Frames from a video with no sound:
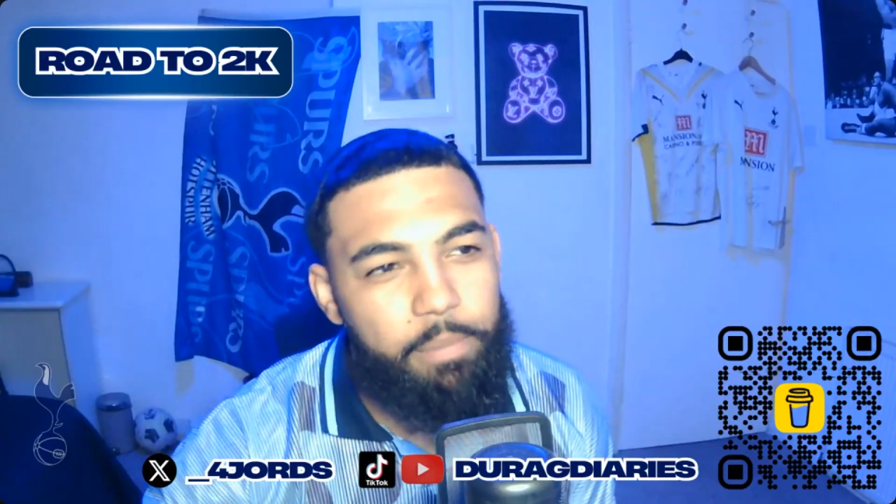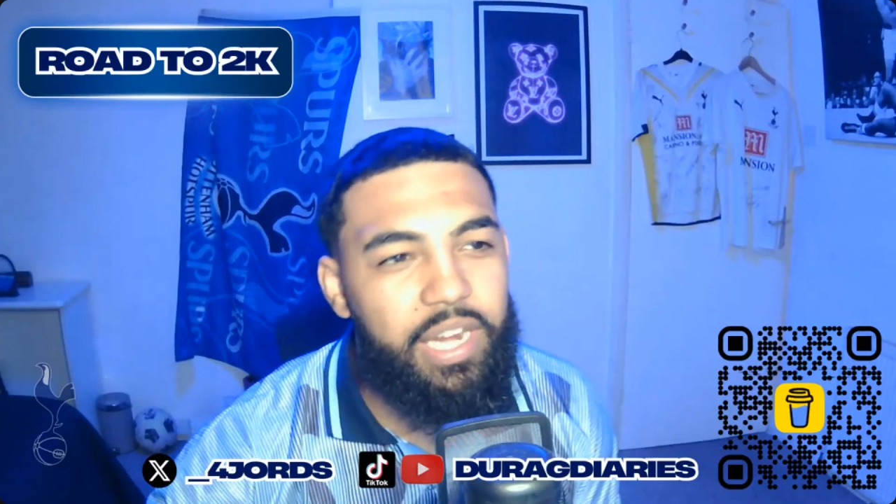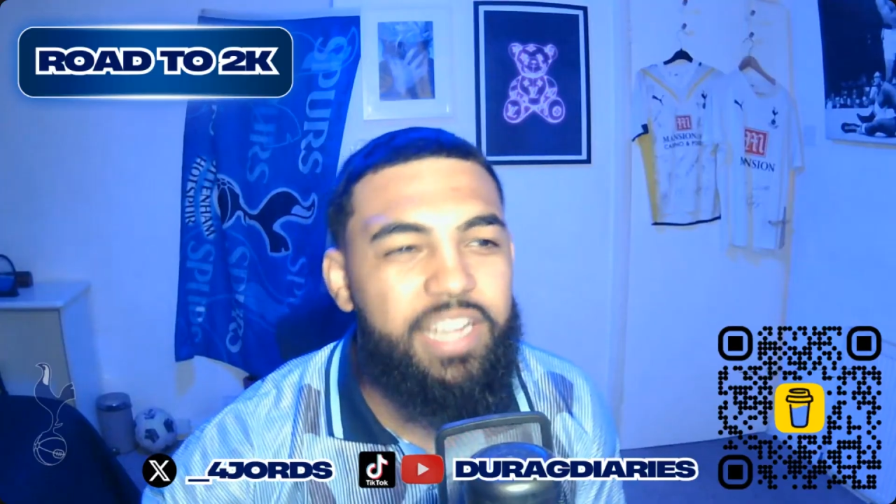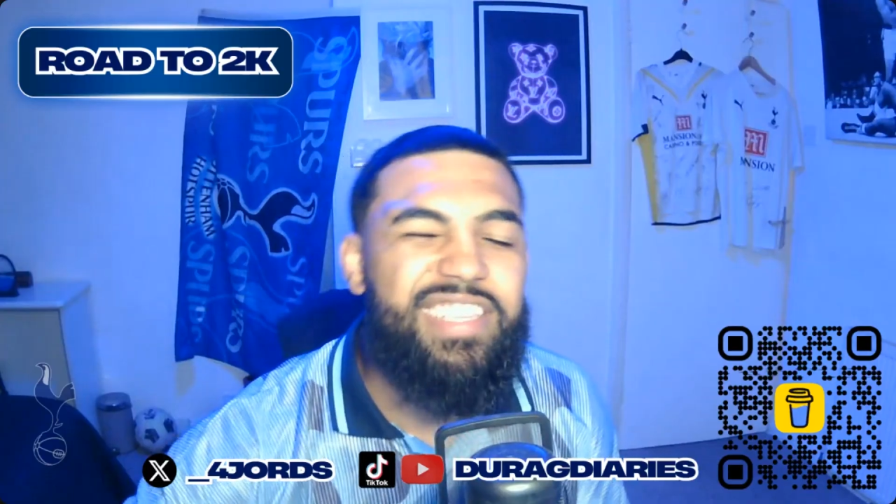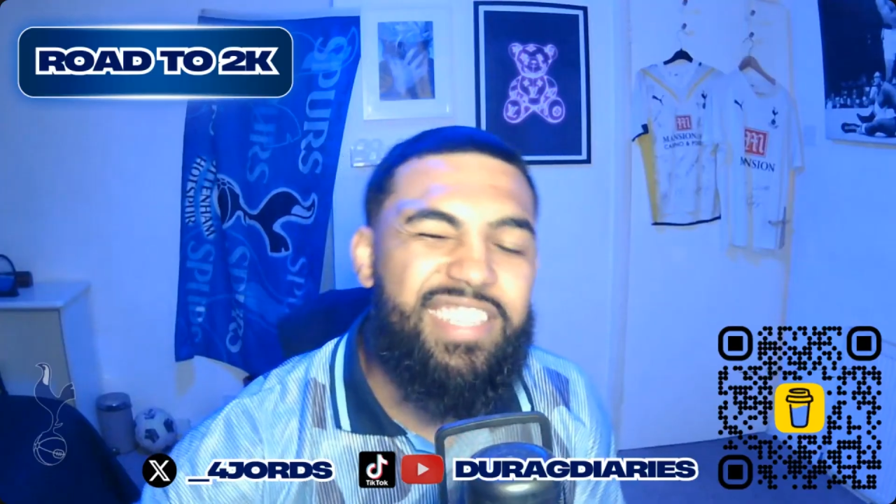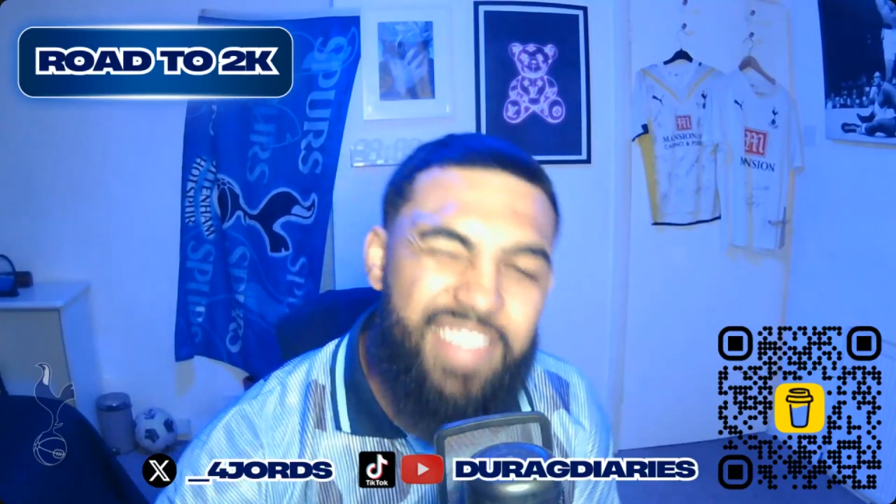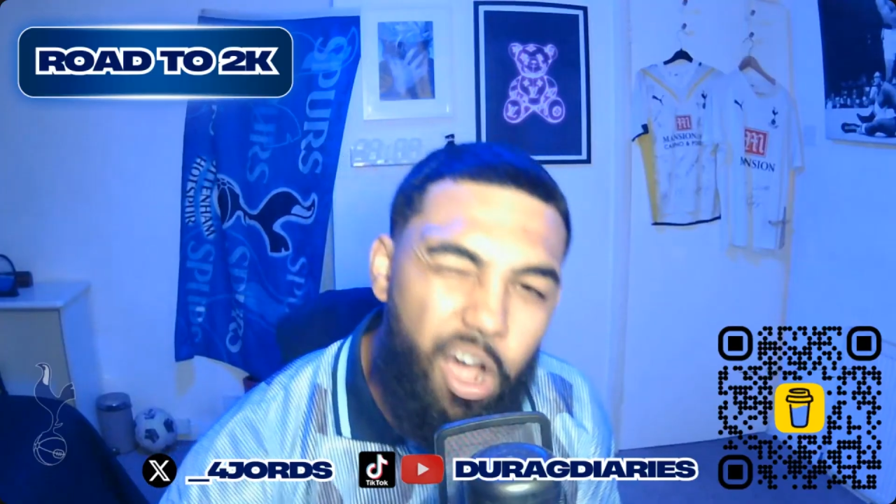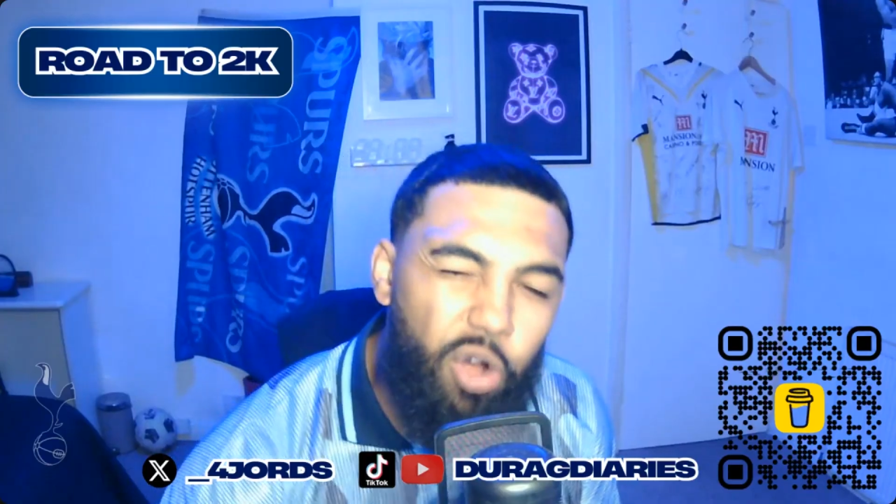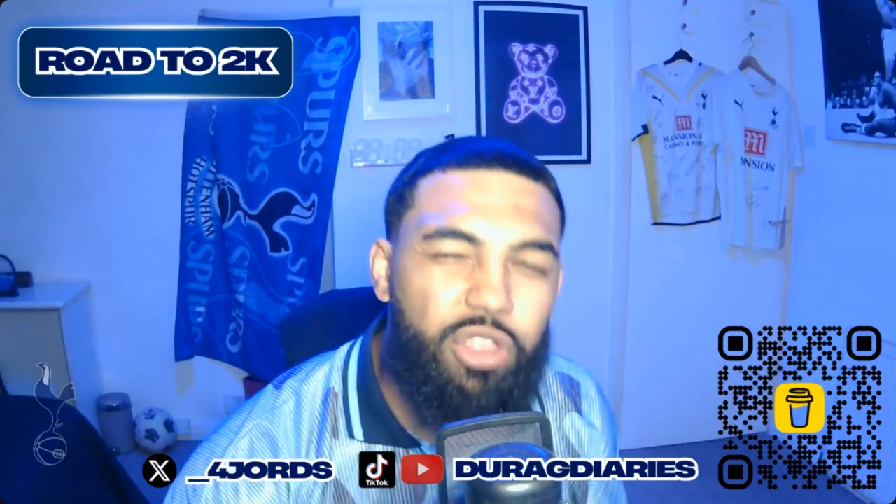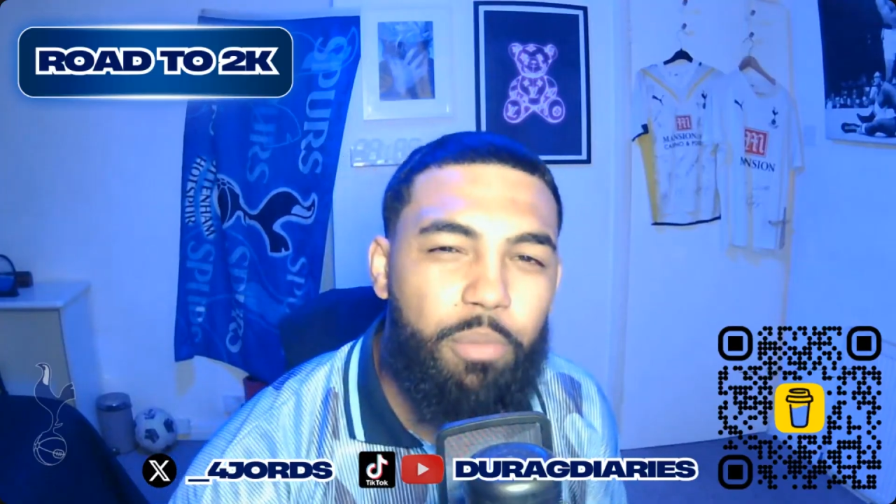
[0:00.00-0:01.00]
in and
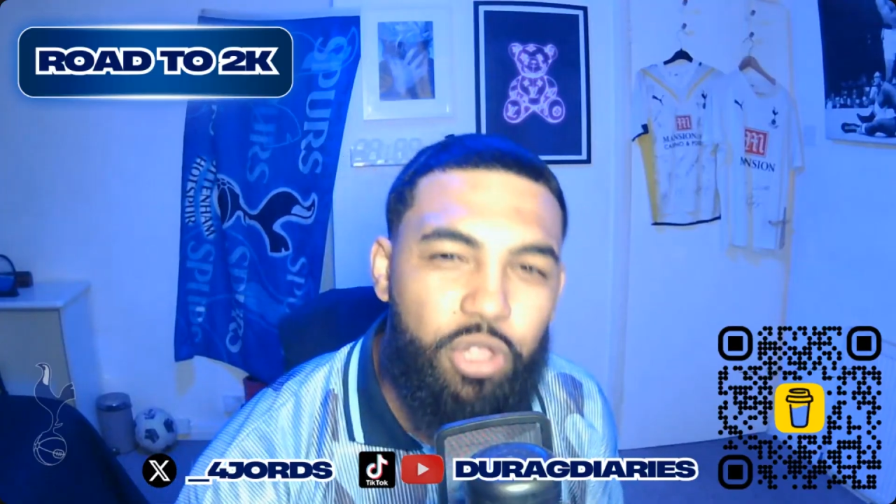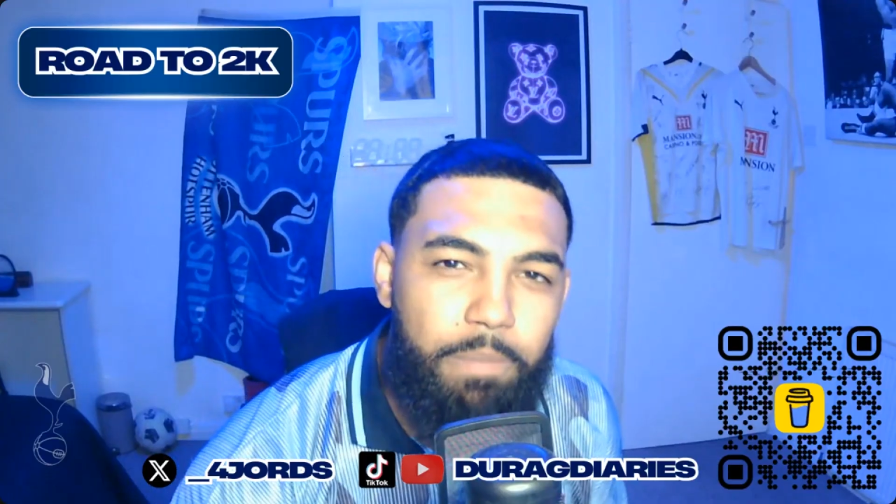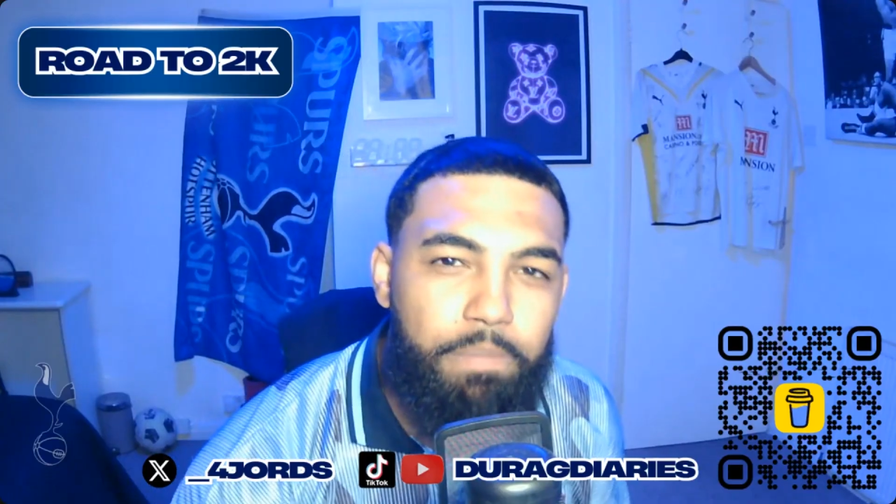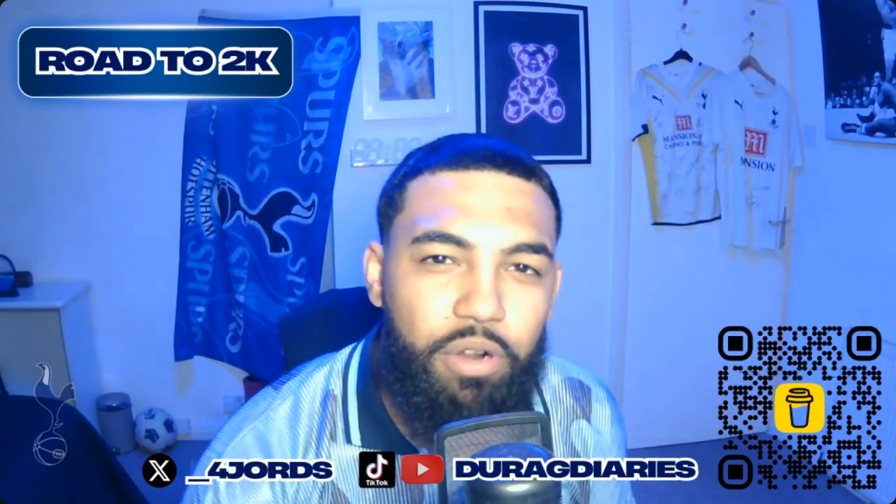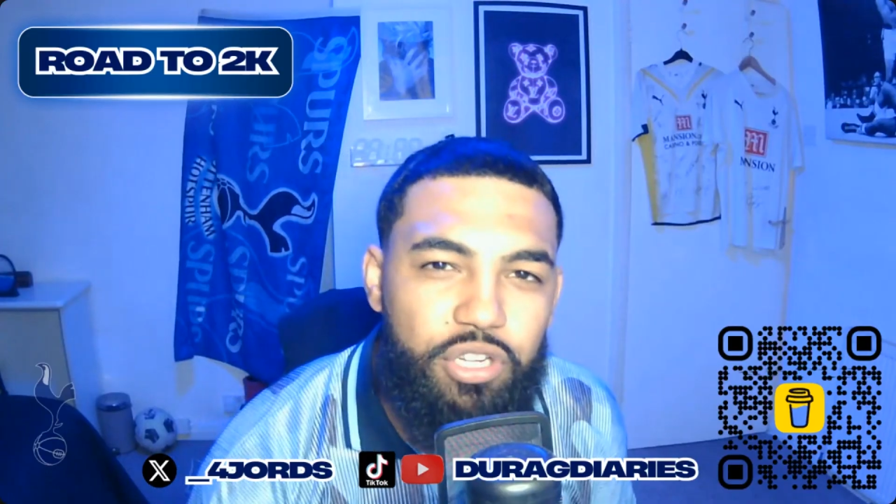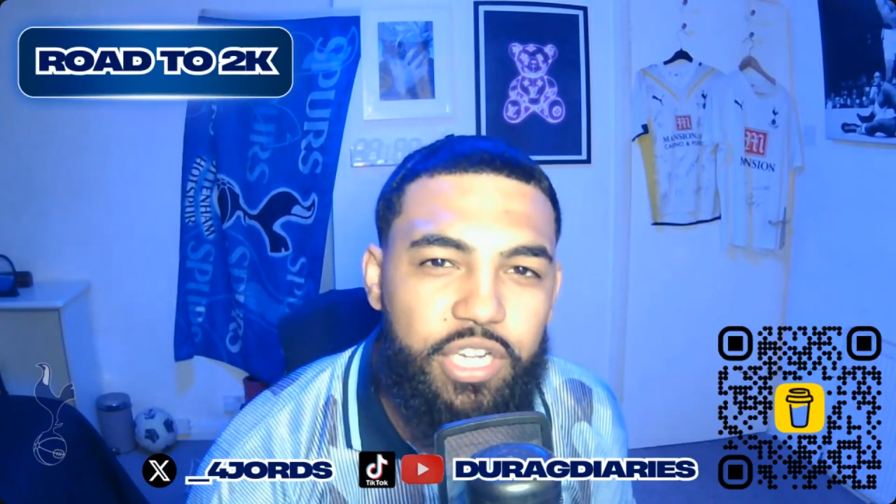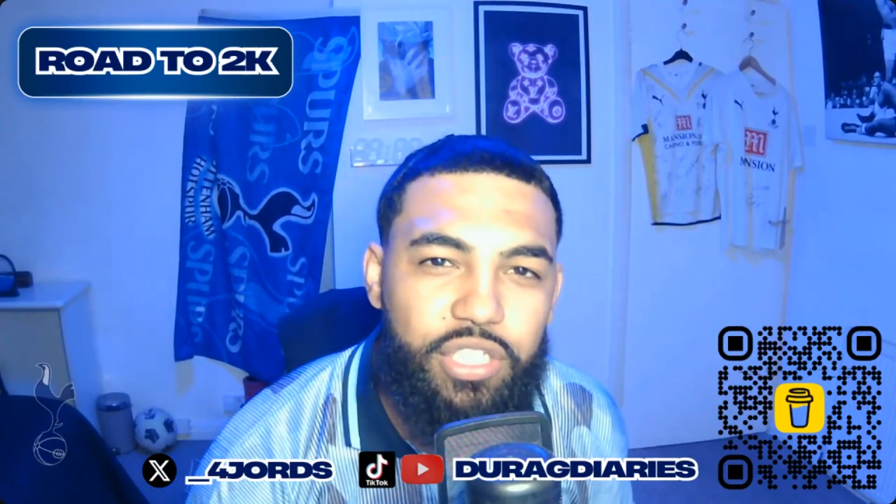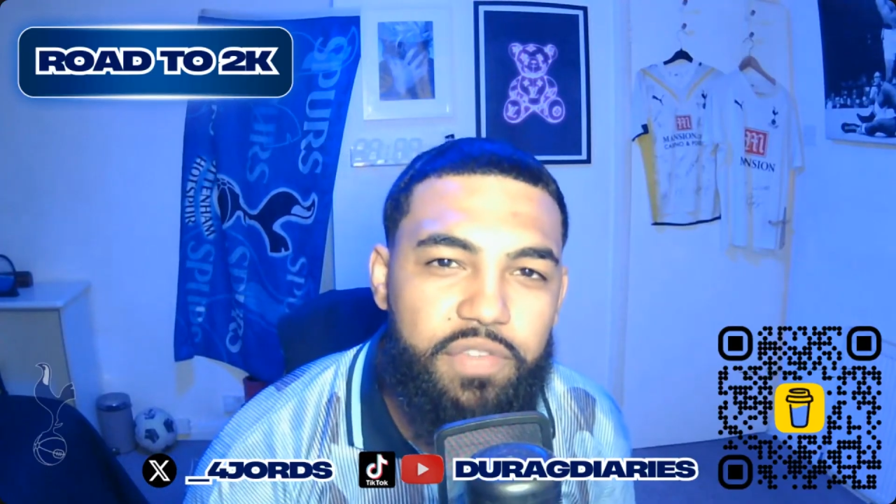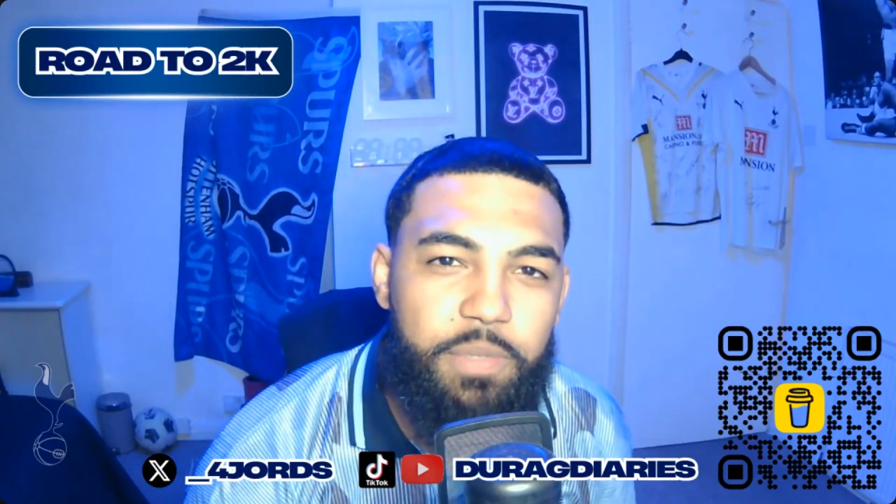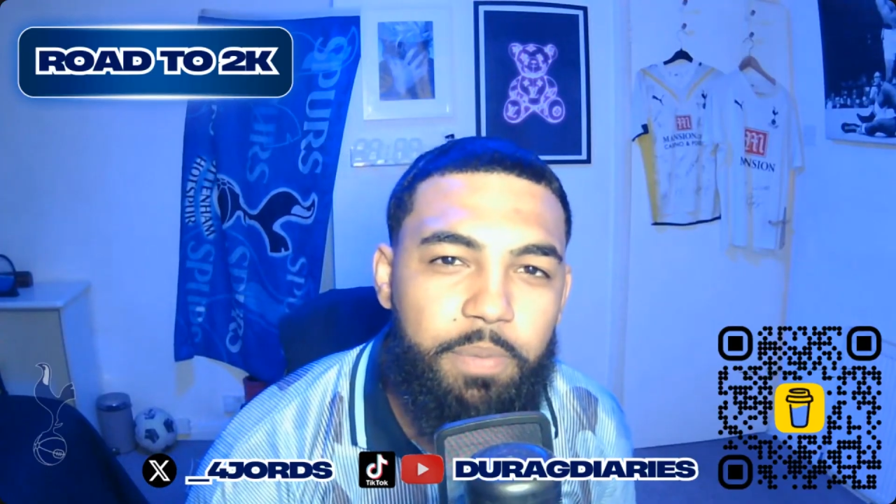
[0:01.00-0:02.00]
sell them on the project
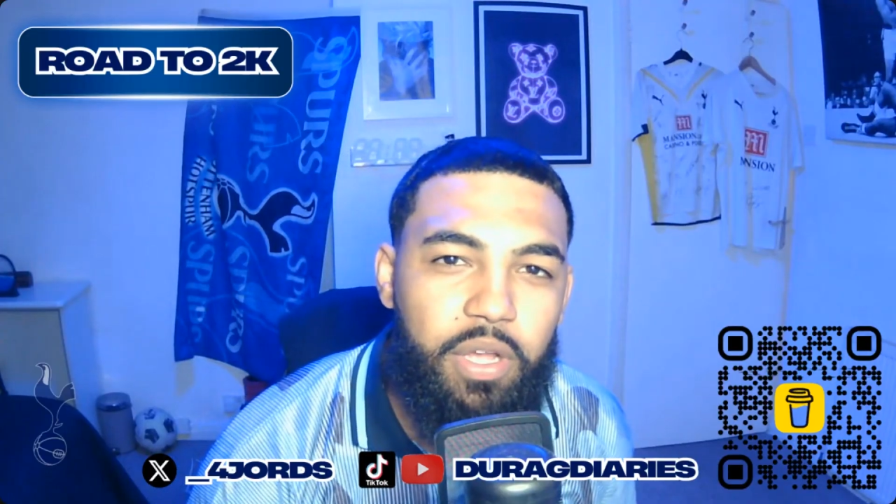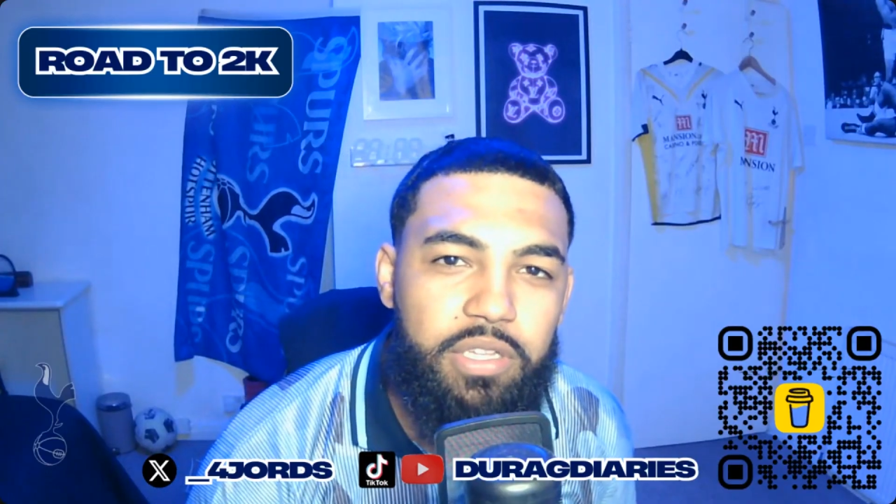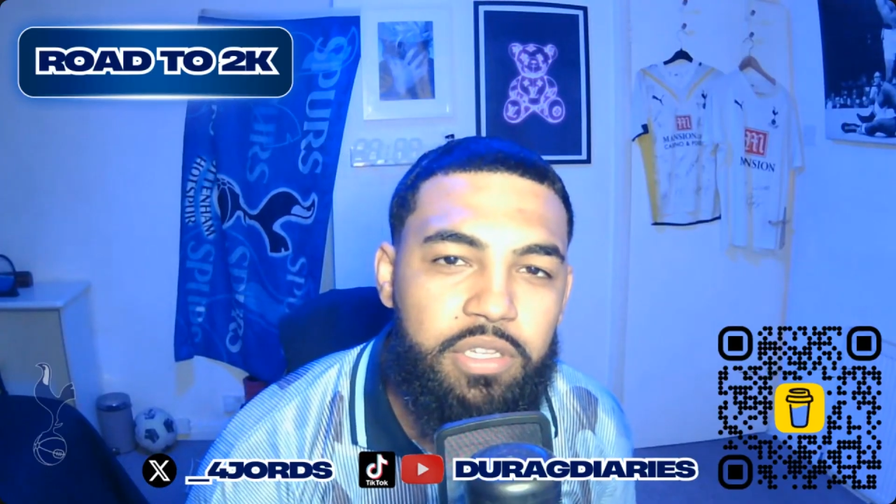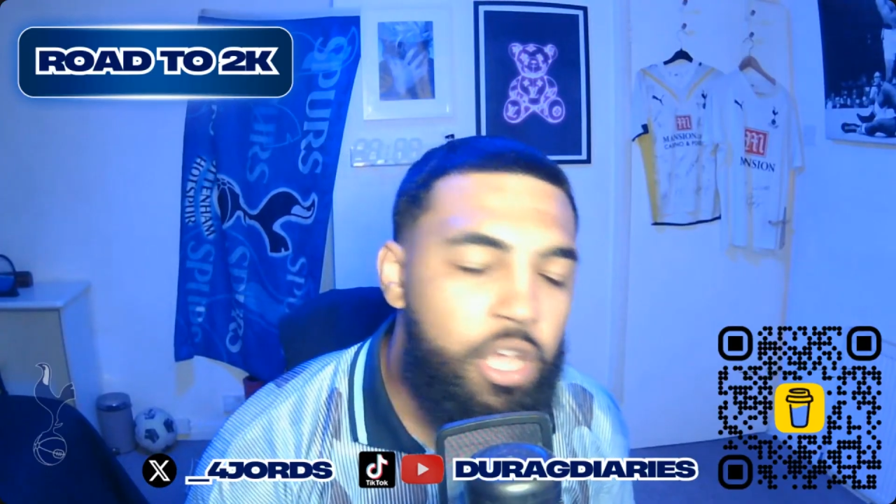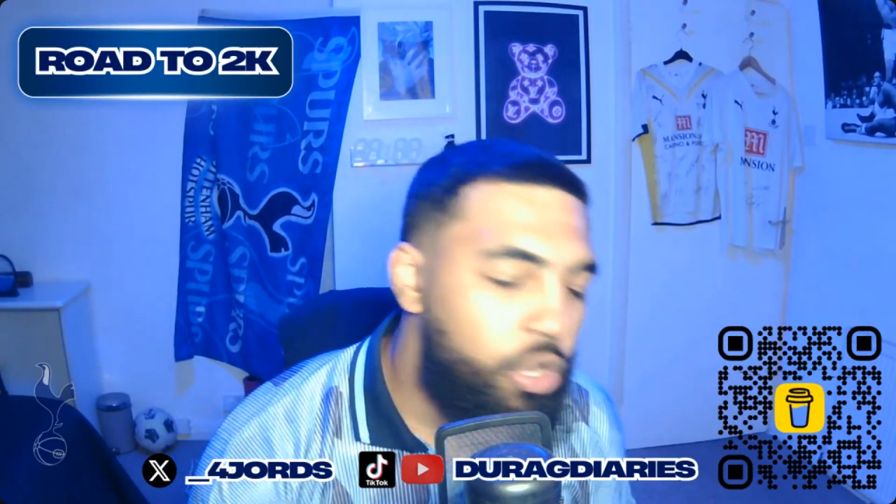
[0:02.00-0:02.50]
of Spurs.